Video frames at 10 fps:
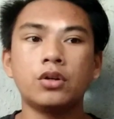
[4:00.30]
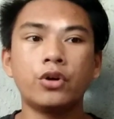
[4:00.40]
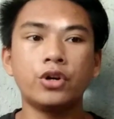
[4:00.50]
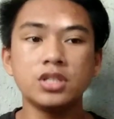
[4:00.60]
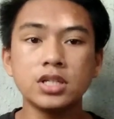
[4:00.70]

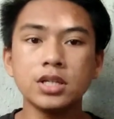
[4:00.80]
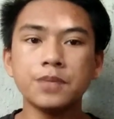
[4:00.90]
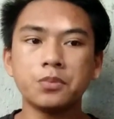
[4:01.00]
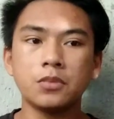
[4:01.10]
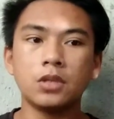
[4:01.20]
or
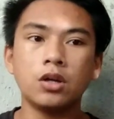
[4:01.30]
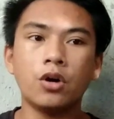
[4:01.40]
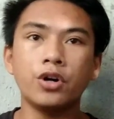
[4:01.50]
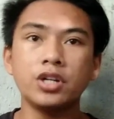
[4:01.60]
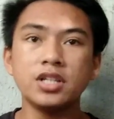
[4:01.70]

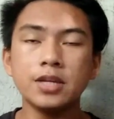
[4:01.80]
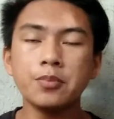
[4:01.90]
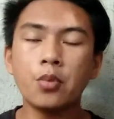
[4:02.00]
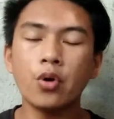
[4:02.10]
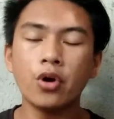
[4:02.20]

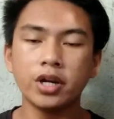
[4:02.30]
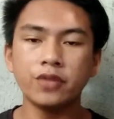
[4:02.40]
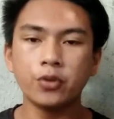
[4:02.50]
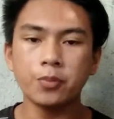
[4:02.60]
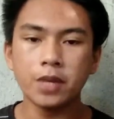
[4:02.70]
dig more
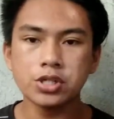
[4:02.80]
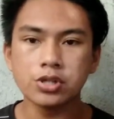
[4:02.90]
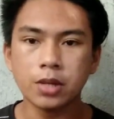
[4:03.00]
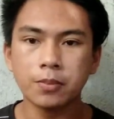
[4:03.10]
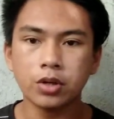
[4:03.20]

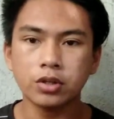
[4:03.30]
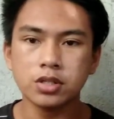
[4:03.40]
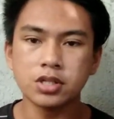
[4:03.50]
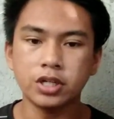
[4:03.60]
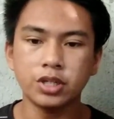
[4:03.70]
information about
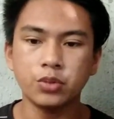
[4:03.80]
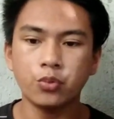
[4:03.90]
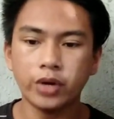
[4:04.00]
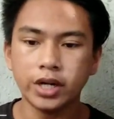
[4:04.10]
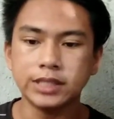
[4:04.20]
a
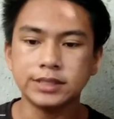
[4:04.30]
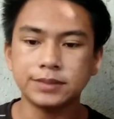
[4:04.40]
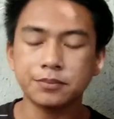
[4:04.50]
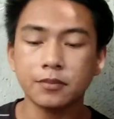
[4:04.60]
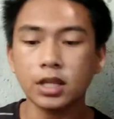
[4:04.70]
certain word.
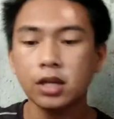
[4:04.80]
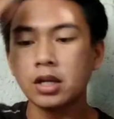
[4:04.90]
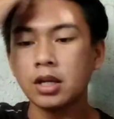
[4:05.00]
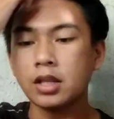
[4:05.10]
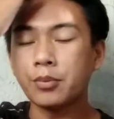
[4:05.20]

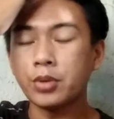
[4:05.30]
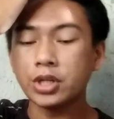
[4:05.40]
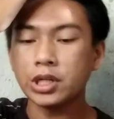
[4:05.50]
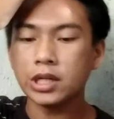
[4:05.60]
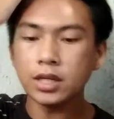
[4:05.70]

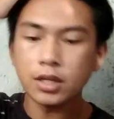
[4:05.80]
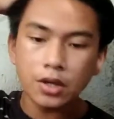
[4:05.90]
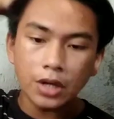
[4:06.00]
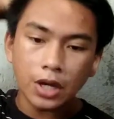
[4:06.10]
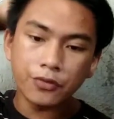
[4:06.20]
Number three,
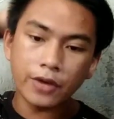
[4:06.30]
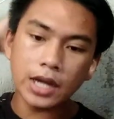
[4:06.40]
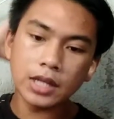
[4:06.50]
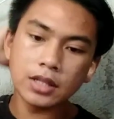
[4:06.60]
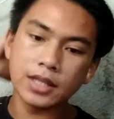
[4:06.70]
a
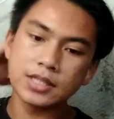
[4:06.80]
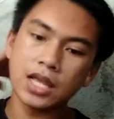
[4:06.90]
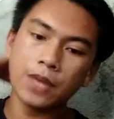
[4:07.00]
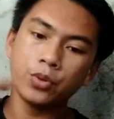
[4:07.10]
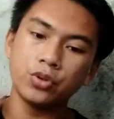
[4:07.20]
final
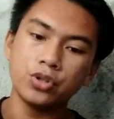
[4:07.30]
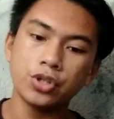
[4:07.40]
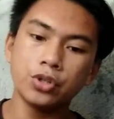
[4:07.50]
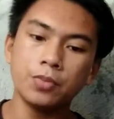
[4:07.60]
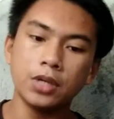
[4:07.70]
example you
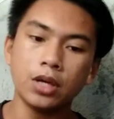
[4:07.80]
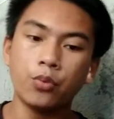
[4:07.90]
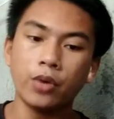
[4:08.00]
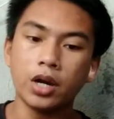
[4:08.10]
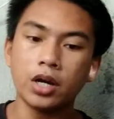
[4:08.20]
should be
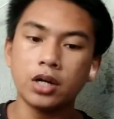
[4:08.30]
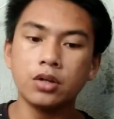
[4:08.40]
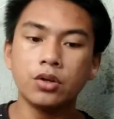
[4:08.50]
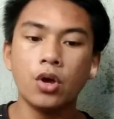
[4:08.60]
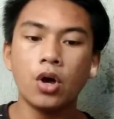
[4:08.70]

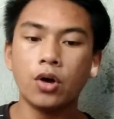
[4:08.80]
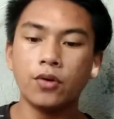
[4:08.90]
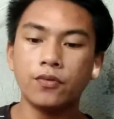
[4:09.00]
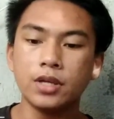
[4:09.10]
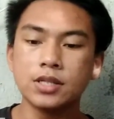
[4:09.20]
aware
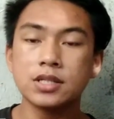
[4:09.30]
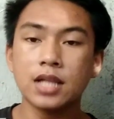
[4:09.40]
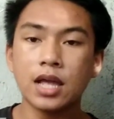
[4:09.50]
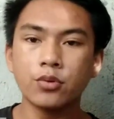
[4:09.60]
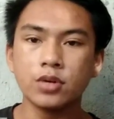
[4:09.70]
of is
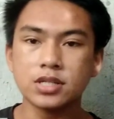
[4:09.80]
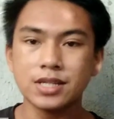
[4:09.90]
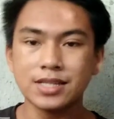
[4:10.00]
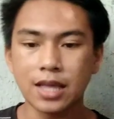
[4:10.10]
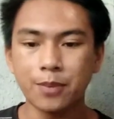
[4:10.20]
language
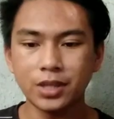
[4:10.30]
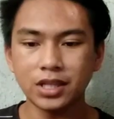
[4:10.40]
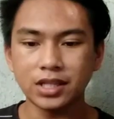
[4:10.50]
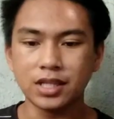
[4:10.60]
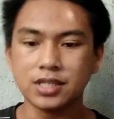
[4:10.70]

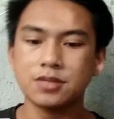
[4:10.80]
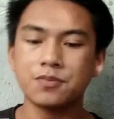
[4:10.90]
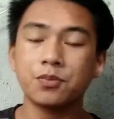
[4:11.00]
disabilities.